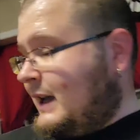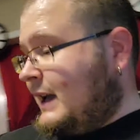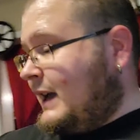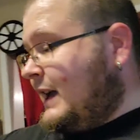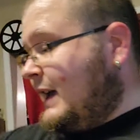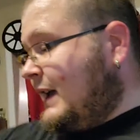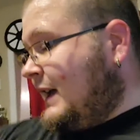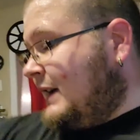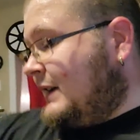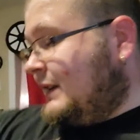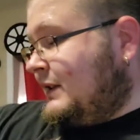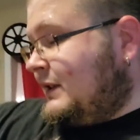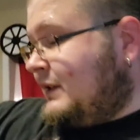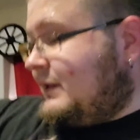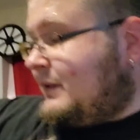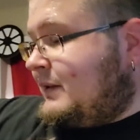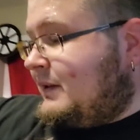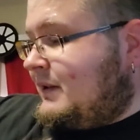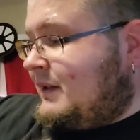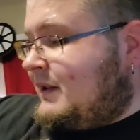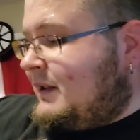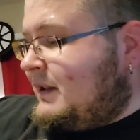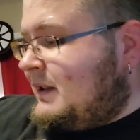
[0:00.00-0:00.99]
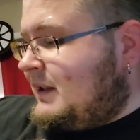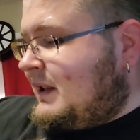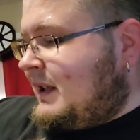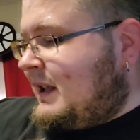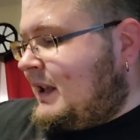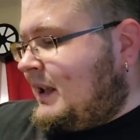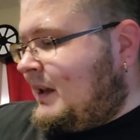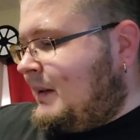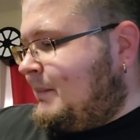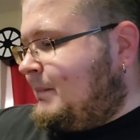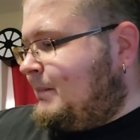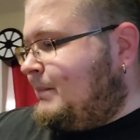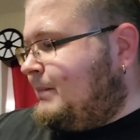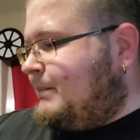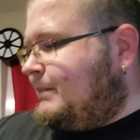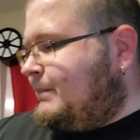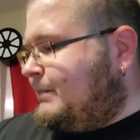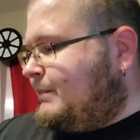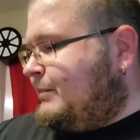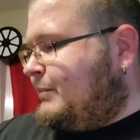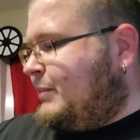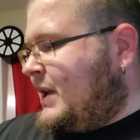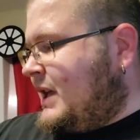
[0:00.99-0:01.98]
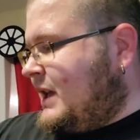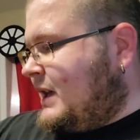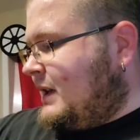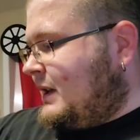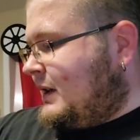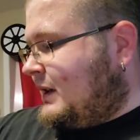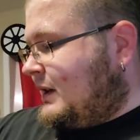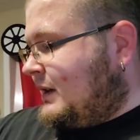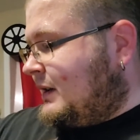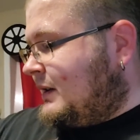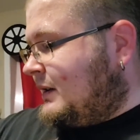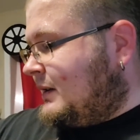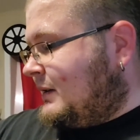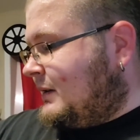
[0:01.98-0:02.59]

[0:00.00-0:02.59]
And the big